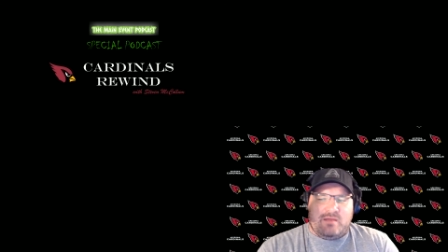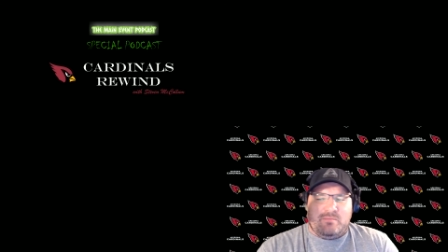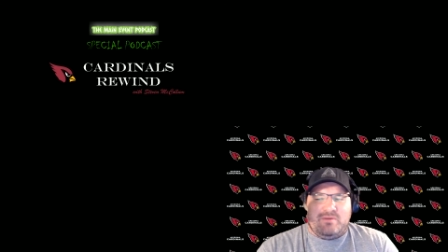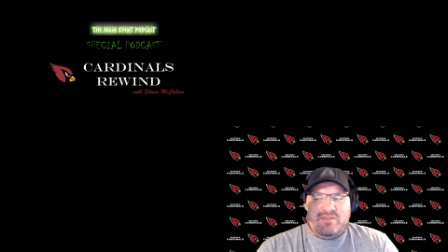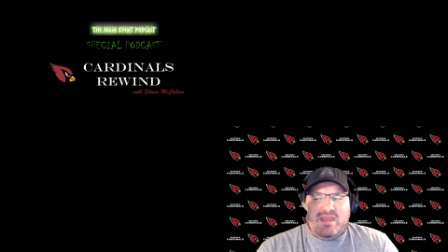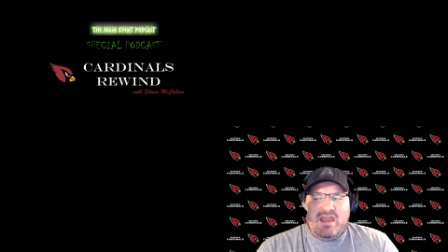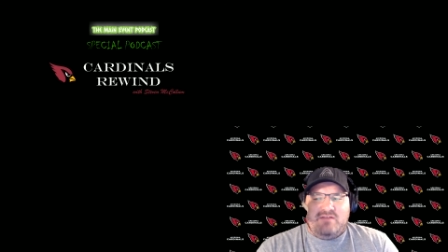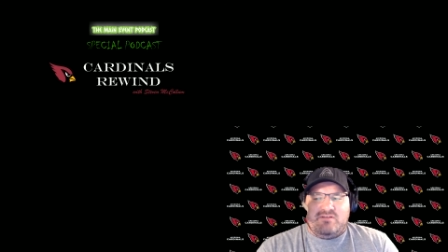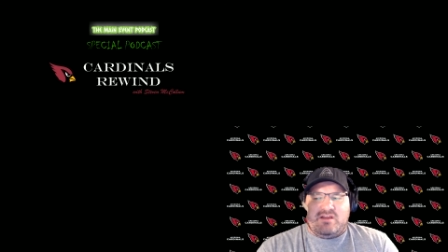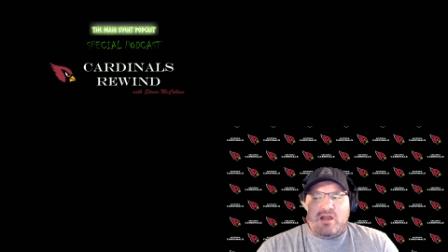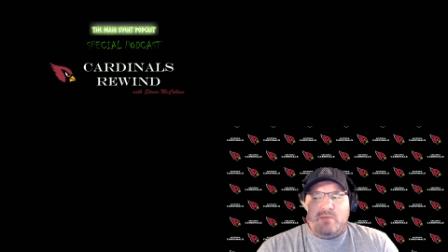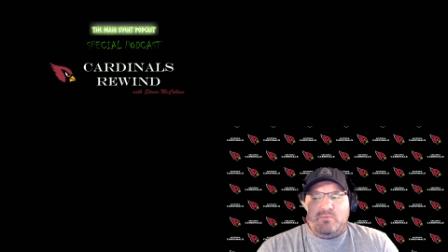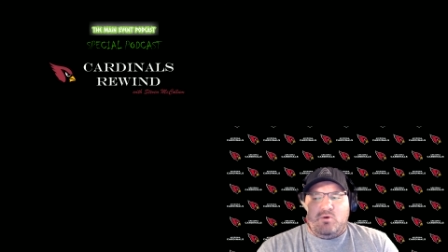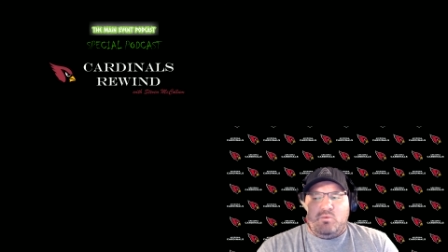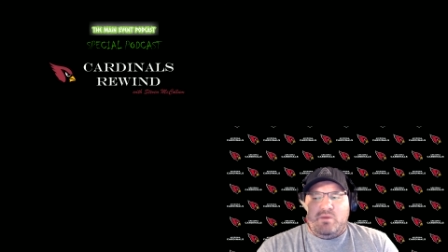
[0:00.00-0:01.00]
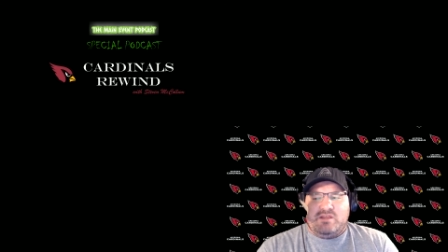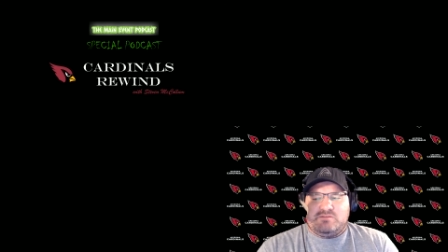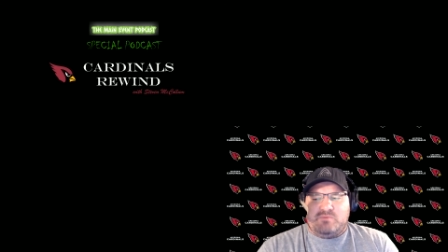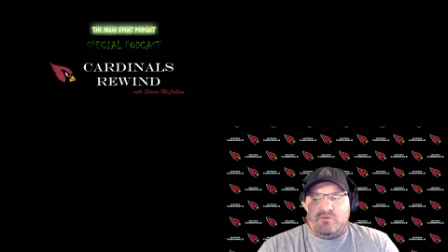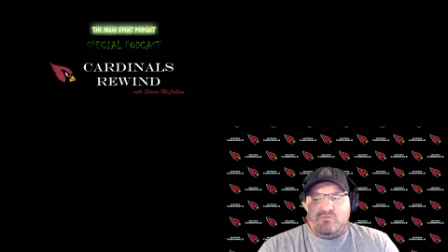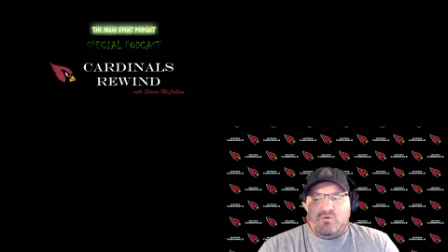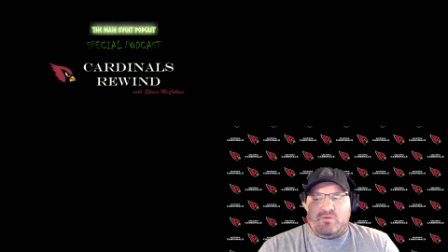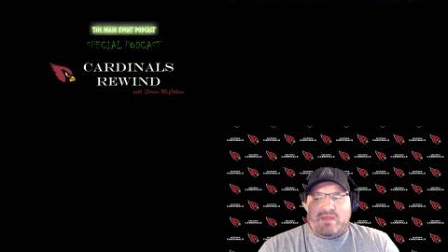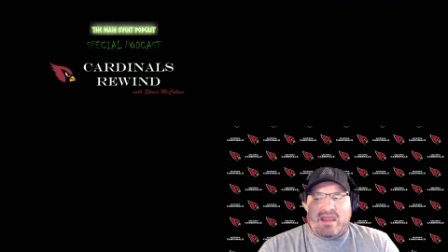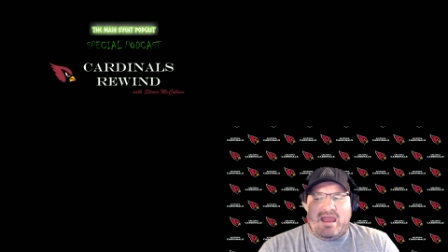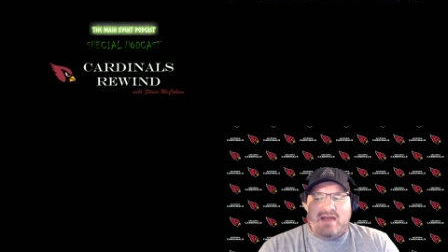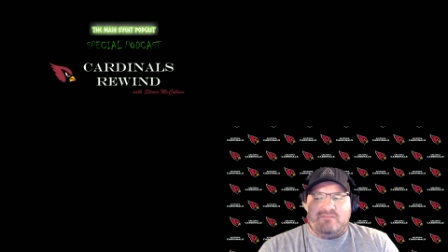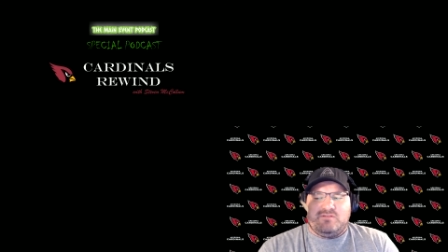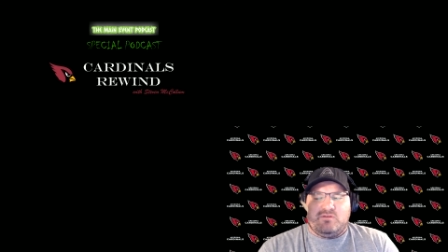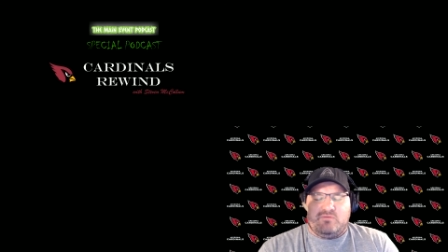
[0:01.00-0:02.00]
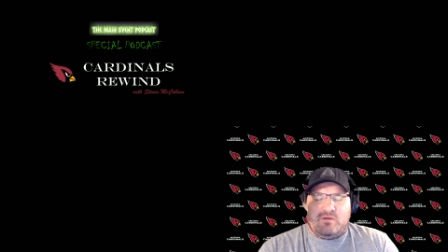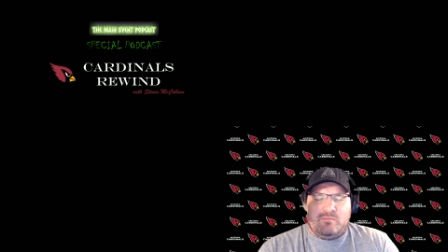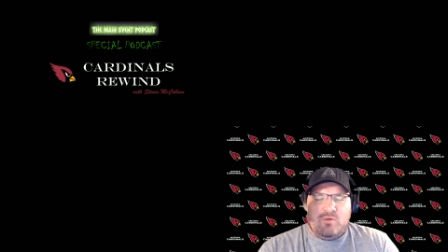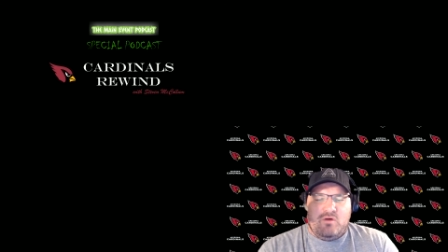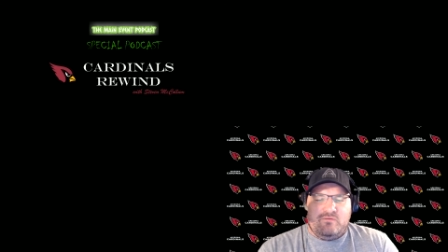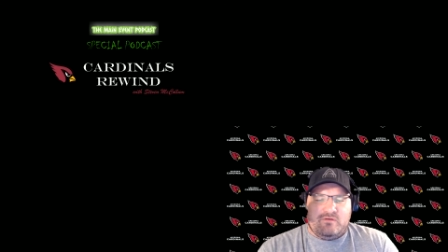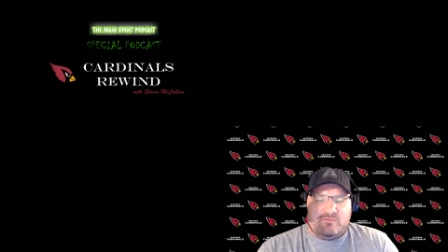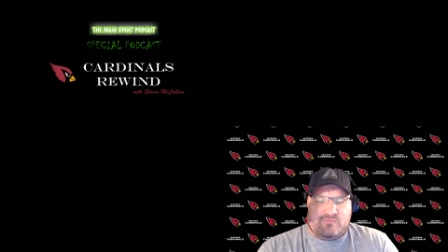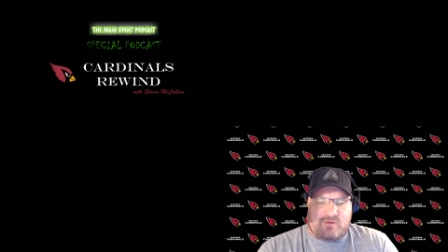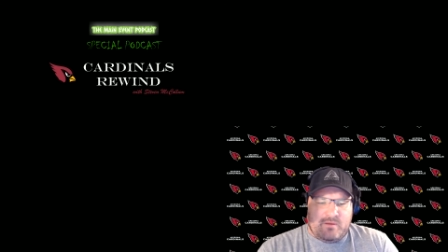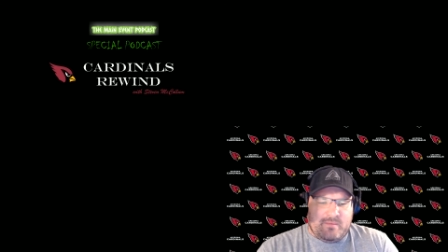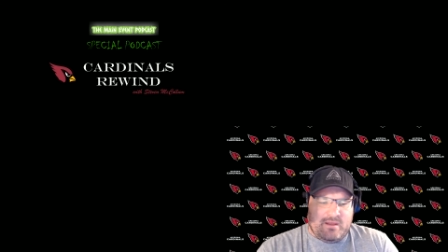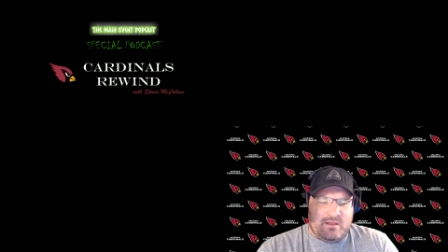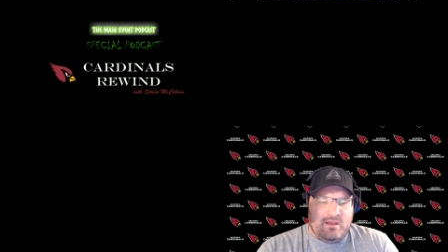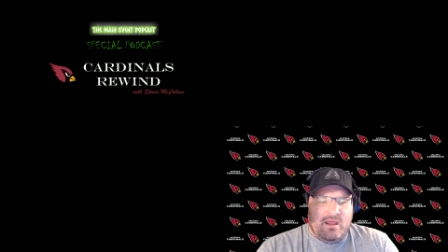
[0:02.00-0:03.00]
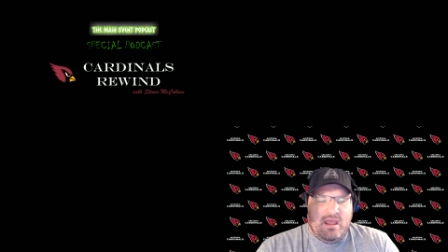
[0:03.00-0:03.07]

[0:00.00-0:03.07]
but they have a couple weeks before they have to remove him from it.